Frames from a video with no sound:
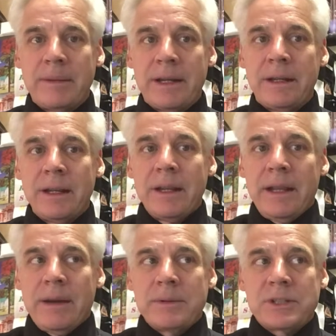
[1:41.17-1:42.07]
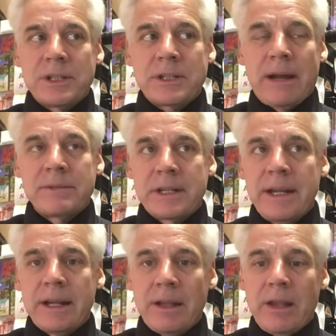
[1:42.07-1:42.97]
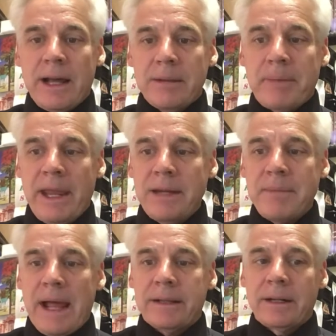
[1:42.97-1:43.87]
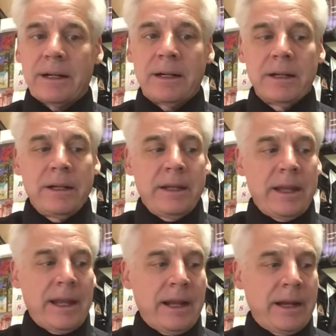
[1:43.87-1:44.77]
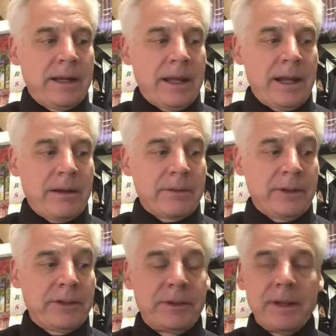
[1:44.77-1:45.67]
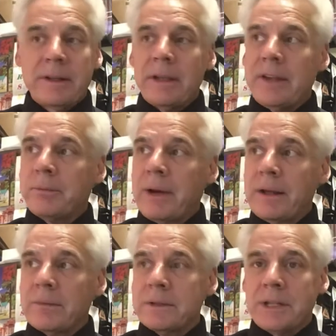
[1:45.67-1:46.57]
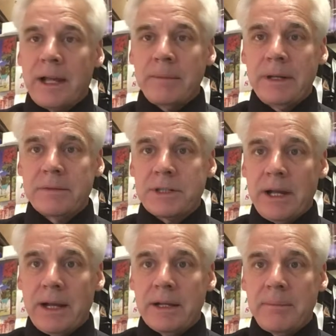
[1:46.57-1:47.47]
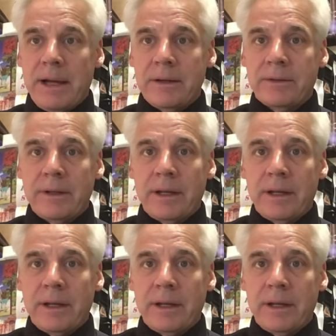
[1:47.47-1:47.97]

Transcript: I mean, it was just, I was getting a lot of pain back there, and I was listening to Les Brown one time, and he was talking about